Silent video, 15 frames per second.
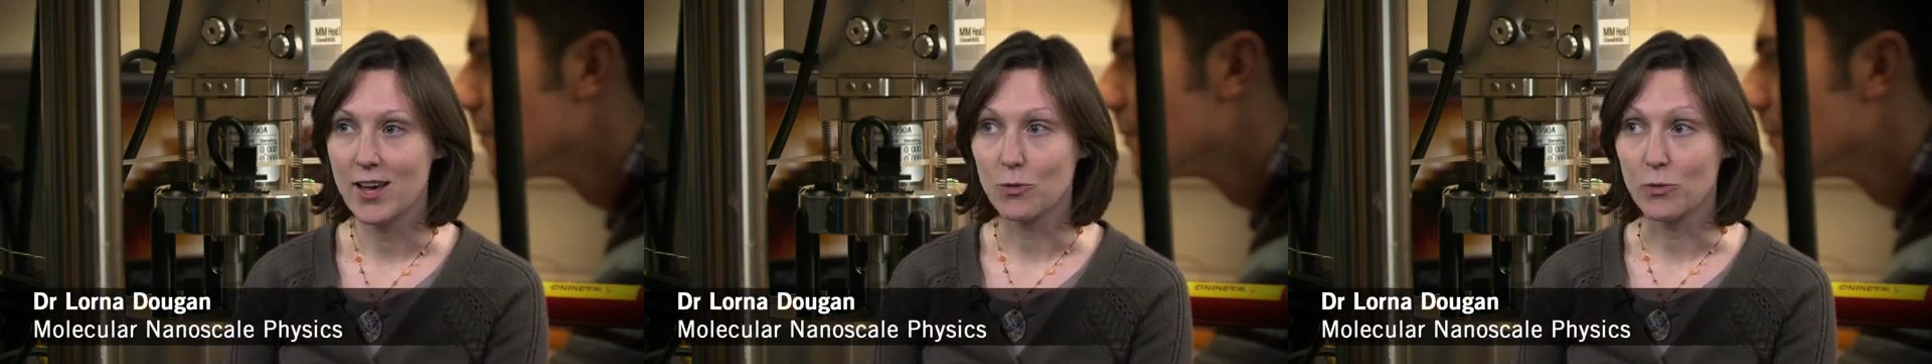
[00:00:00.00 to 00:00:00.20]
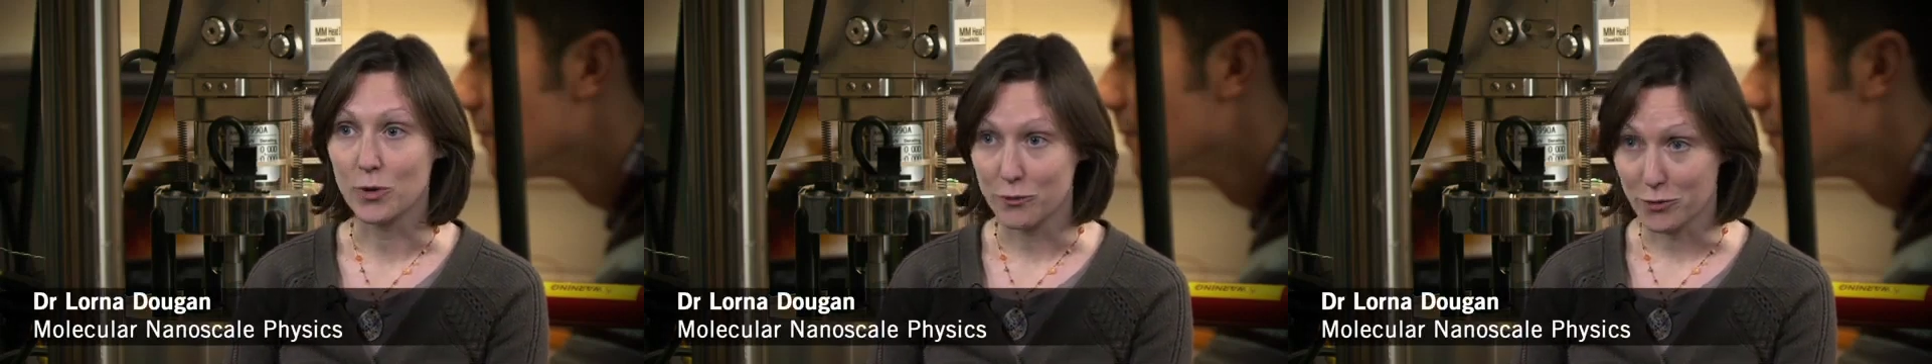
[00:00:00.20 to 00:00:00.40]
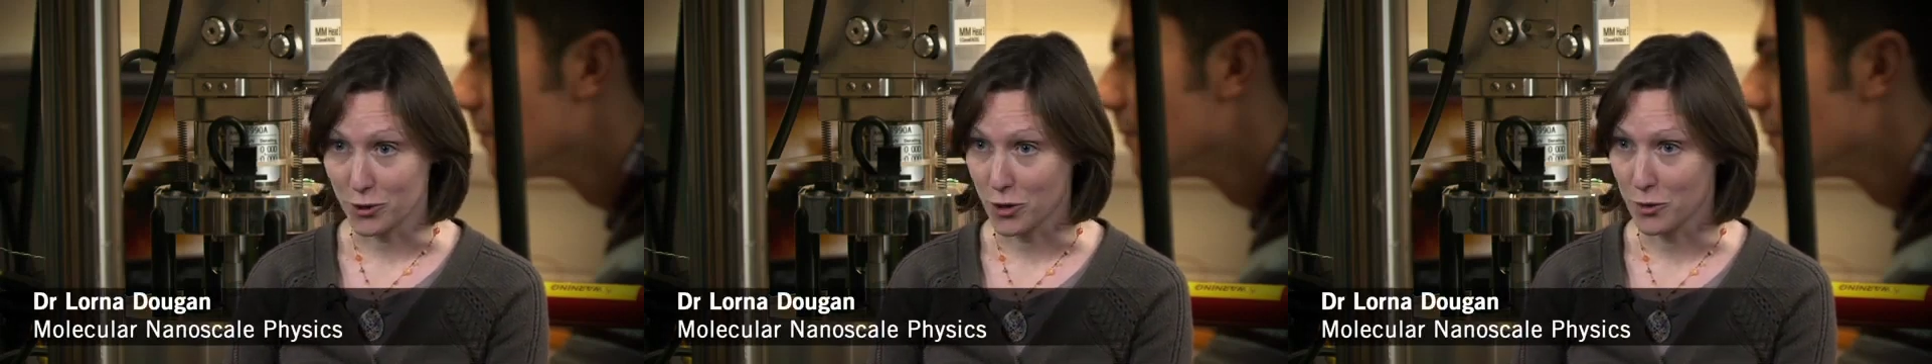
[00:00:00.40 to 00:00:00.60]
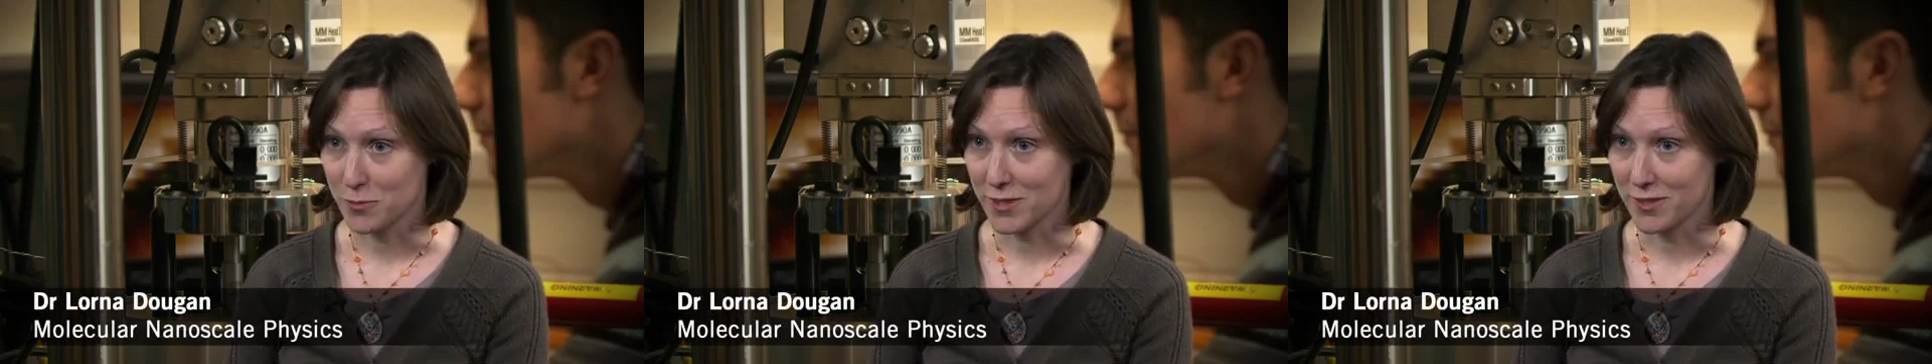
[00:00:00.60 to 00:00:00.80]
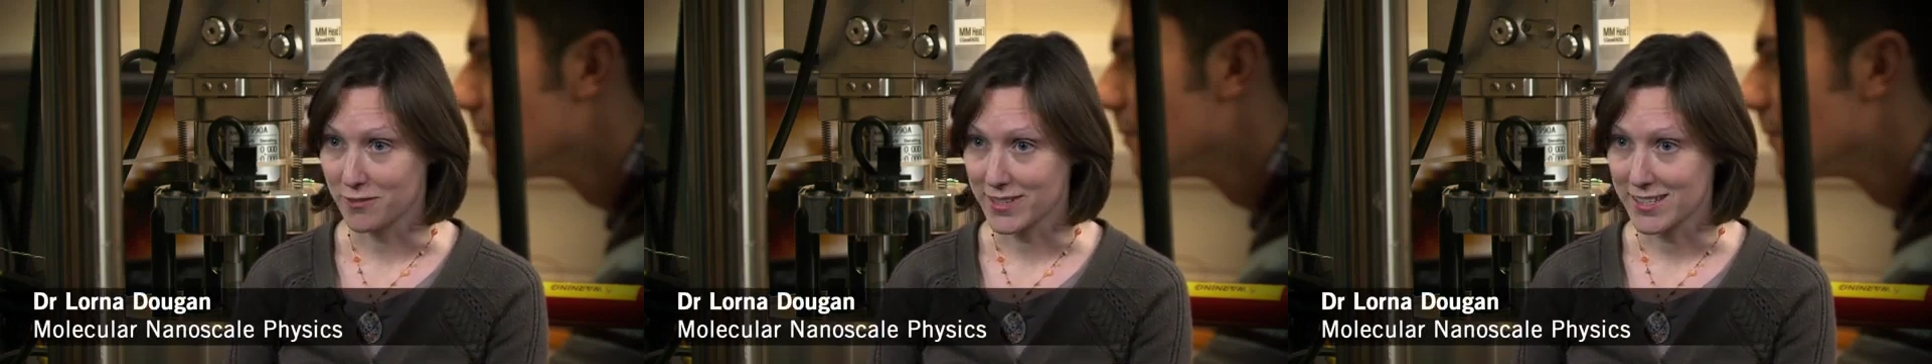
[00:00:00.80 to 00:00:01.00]
one of the
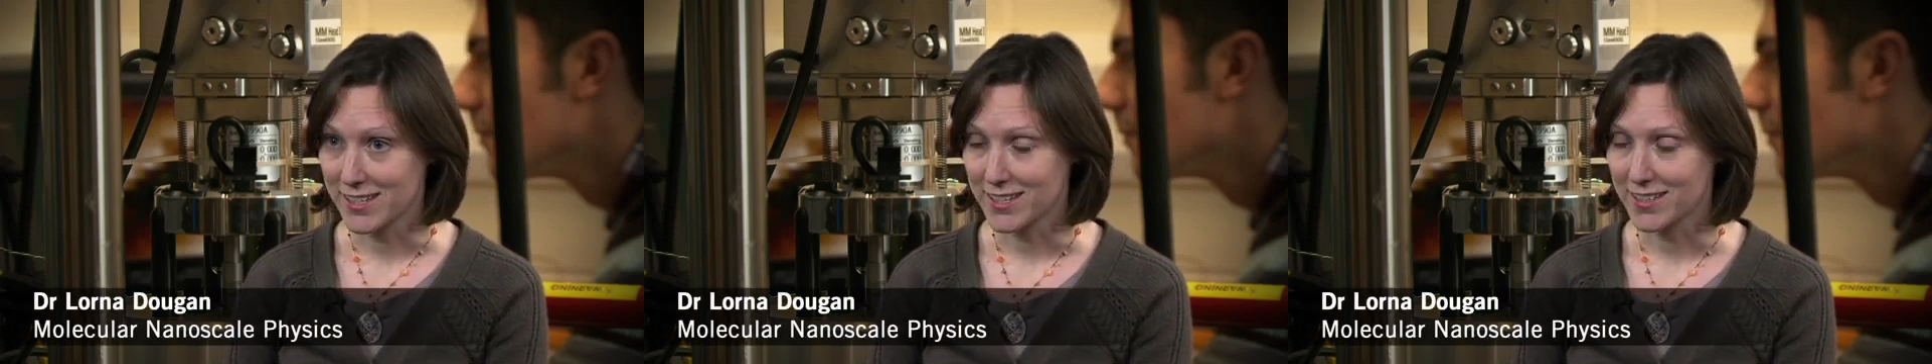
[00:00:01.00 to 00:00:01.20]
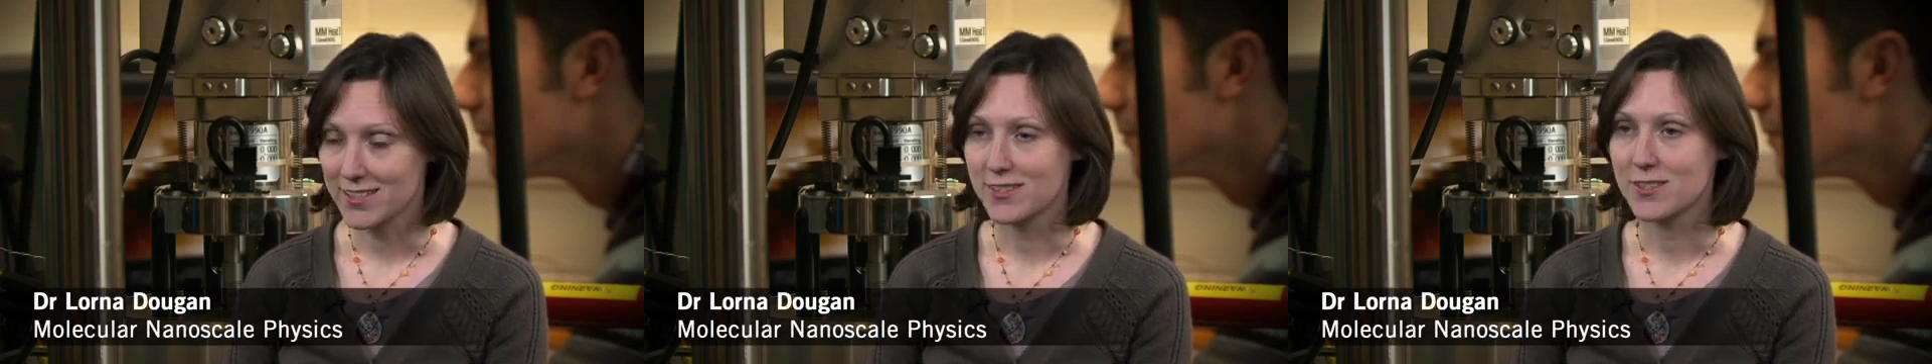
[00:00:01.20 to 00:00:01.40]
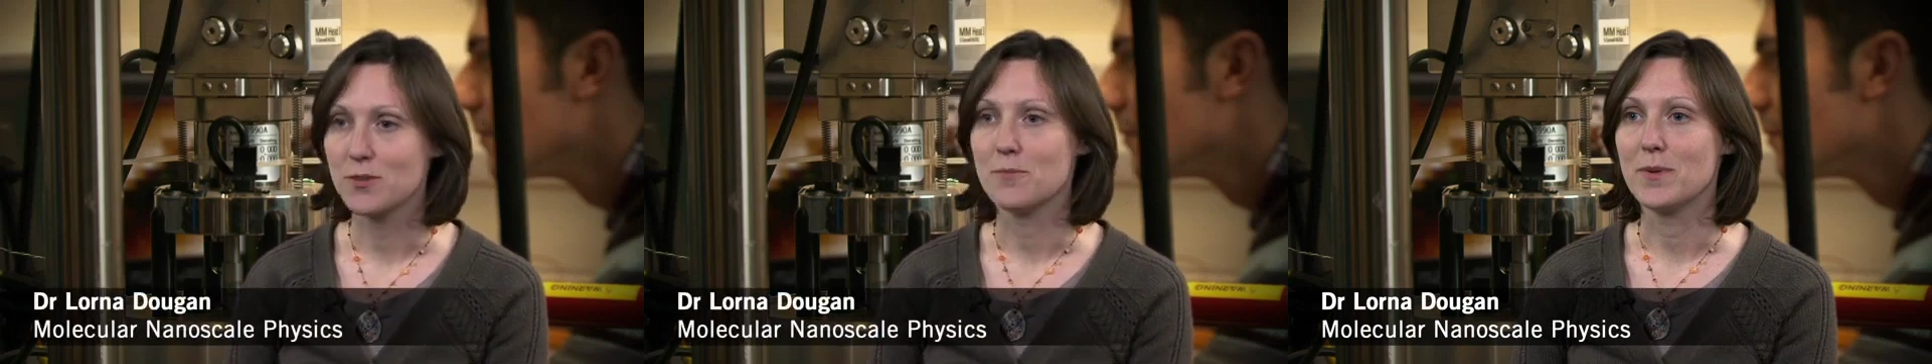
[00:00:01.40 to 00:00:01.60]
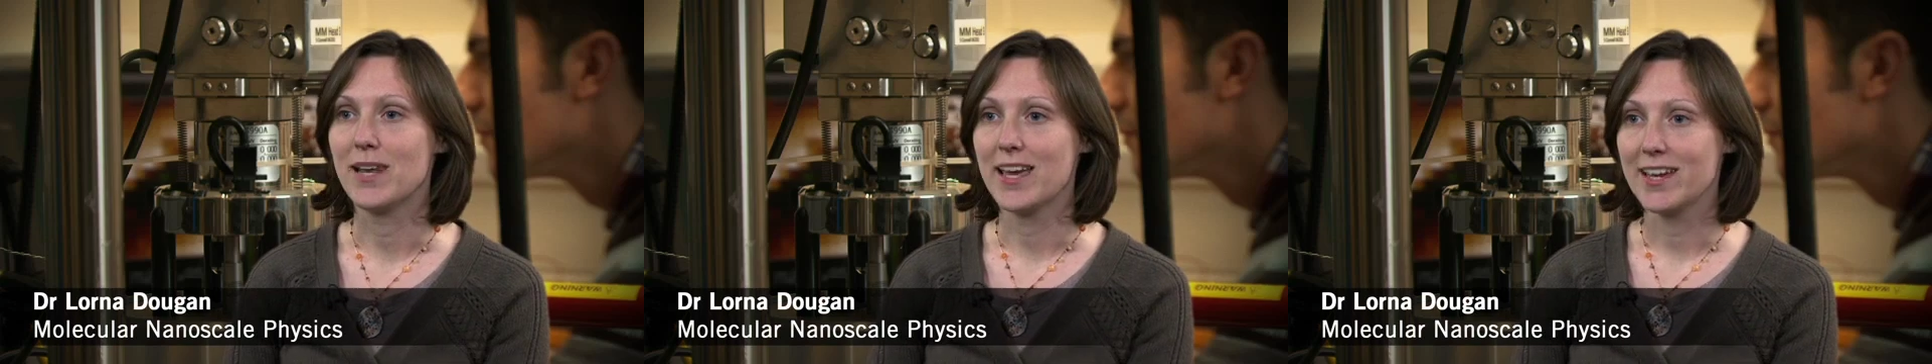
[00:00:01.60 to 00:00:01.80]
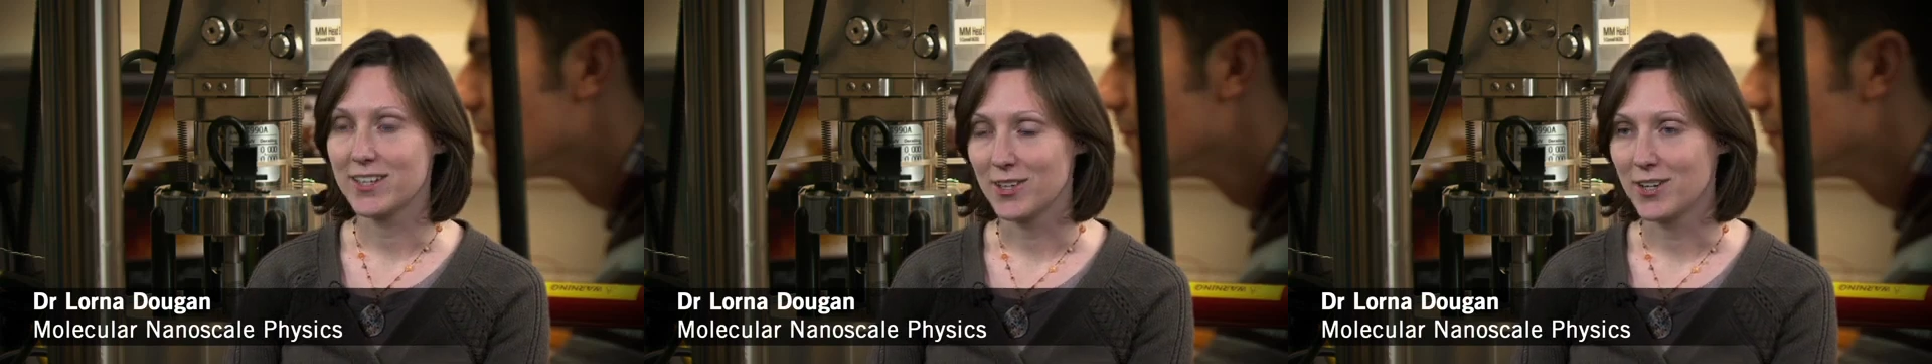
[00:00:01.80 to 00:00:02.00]
groups in physics, the
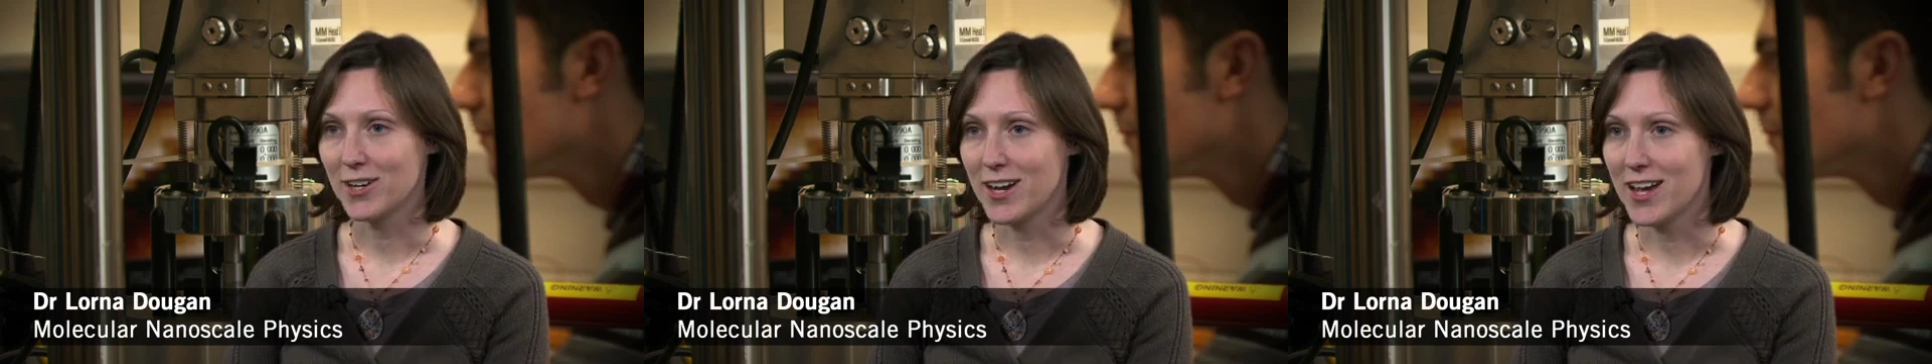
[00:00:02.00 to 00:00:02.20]
Molecular